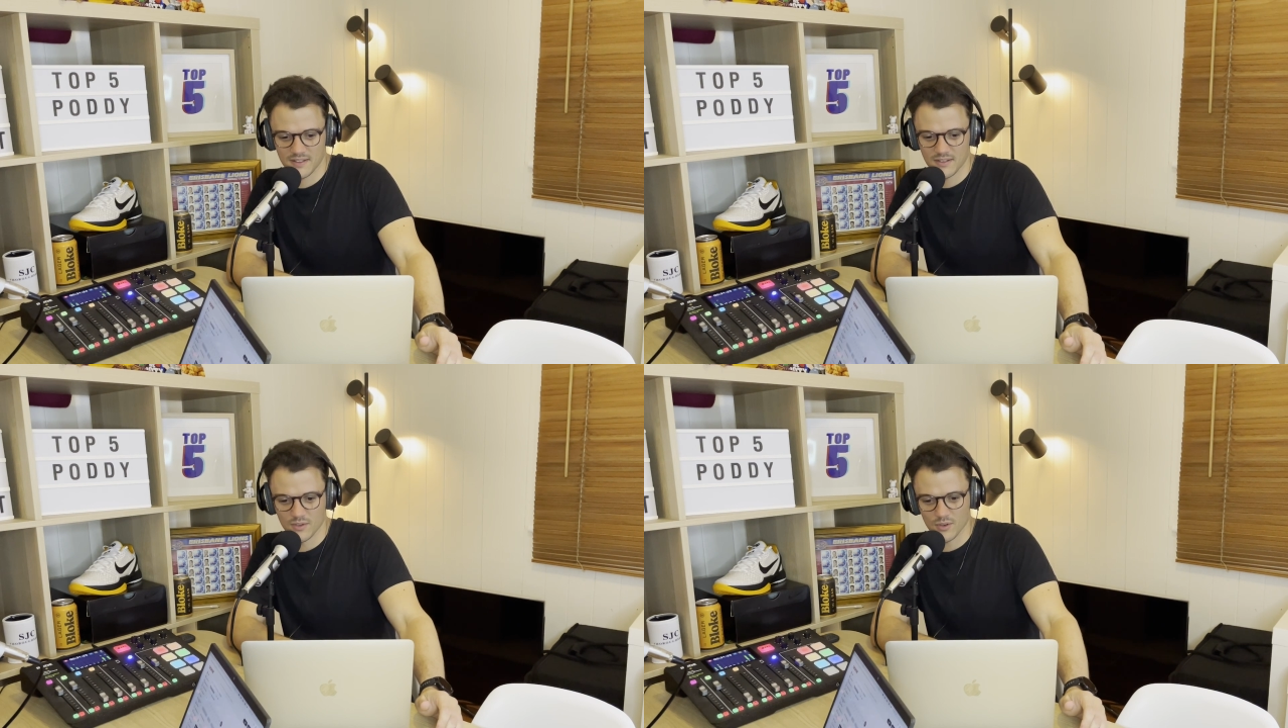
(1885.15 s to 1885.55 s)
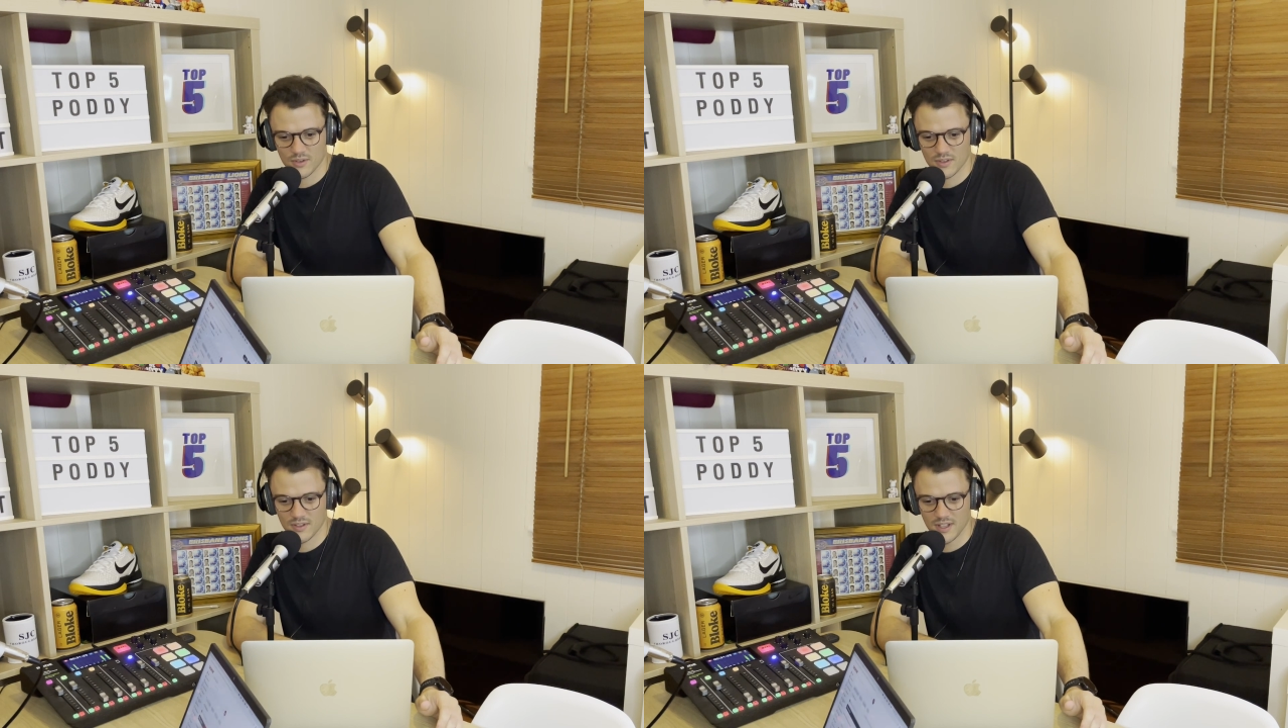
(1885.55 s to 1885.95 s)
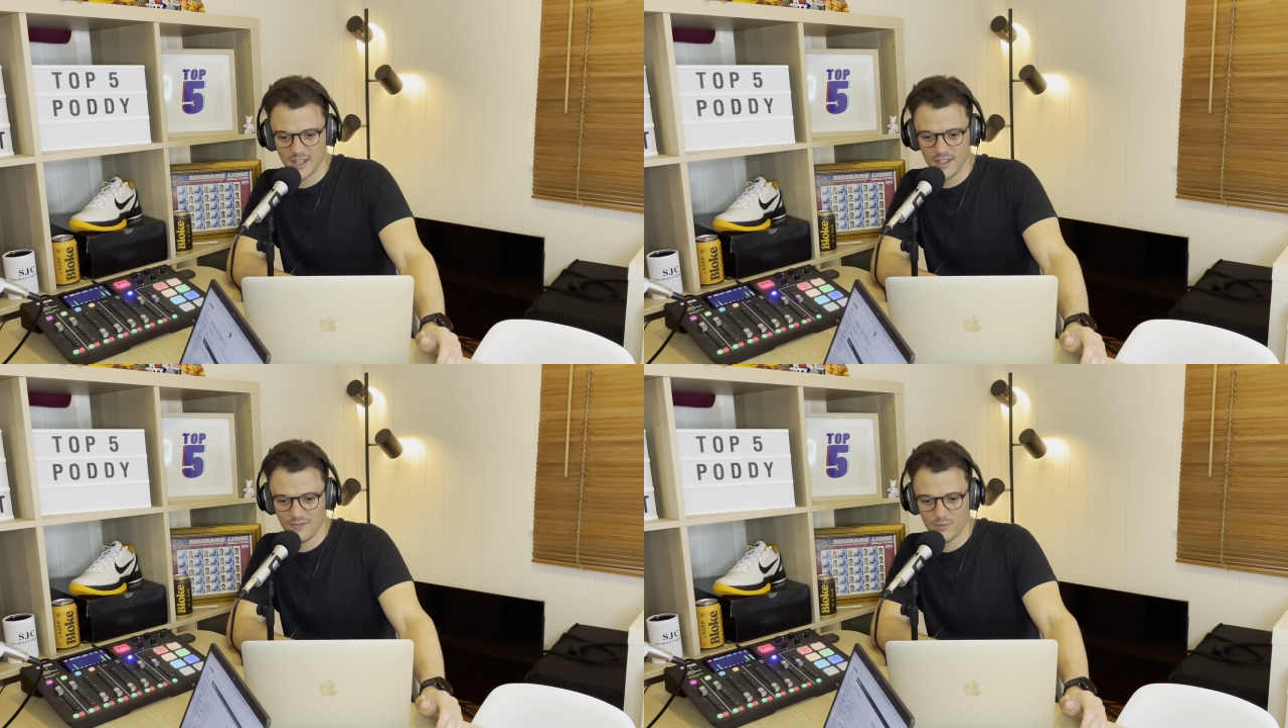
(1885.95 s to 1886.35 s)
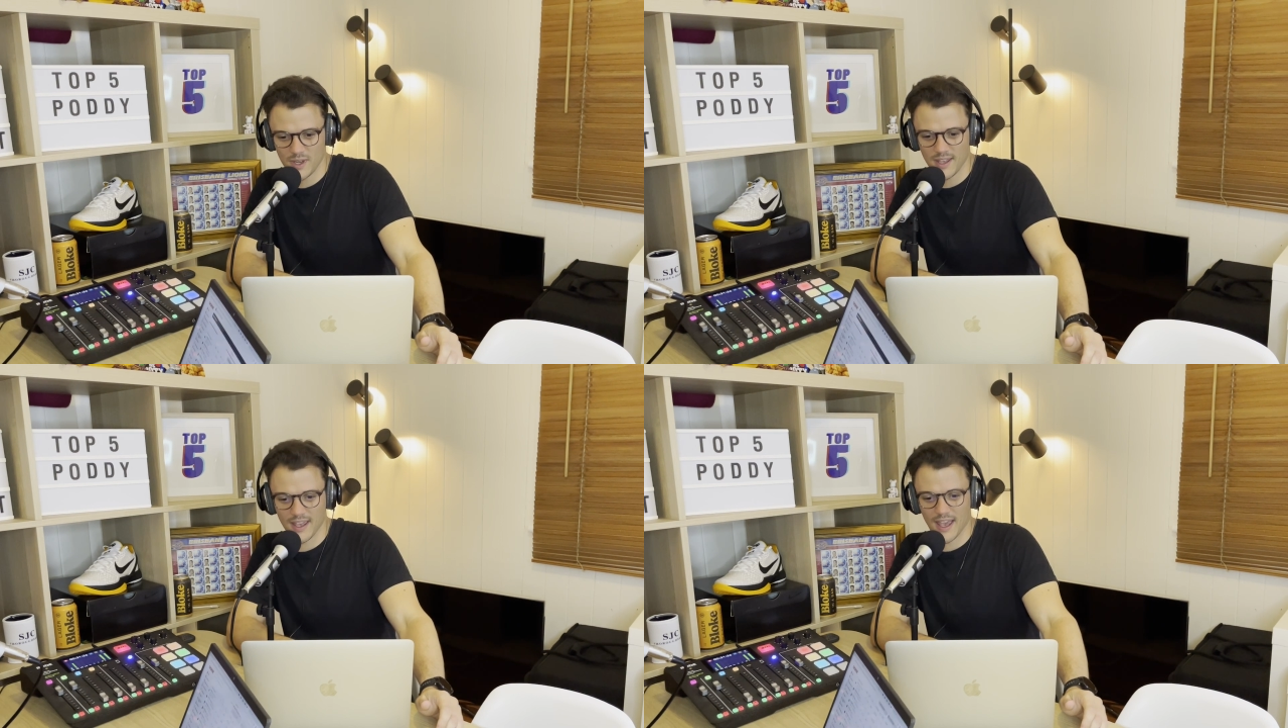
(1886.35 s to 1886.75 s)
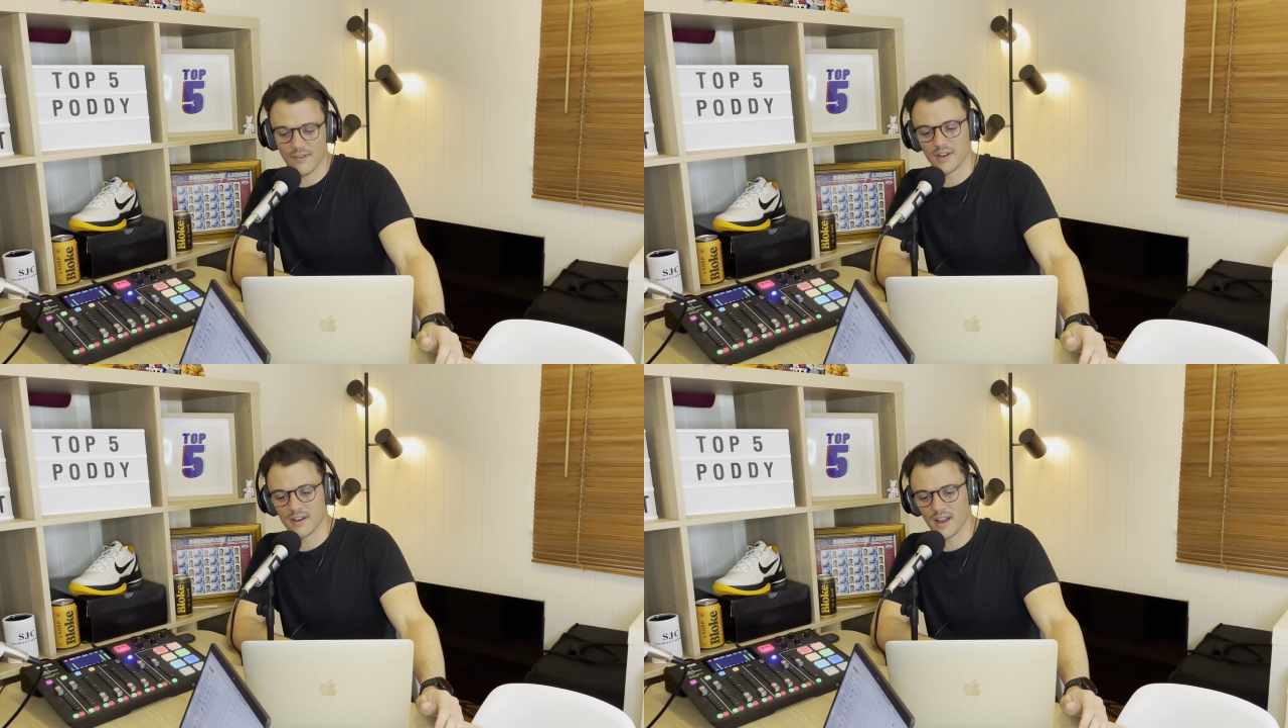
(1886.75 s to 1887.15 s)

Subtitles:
look, if we're having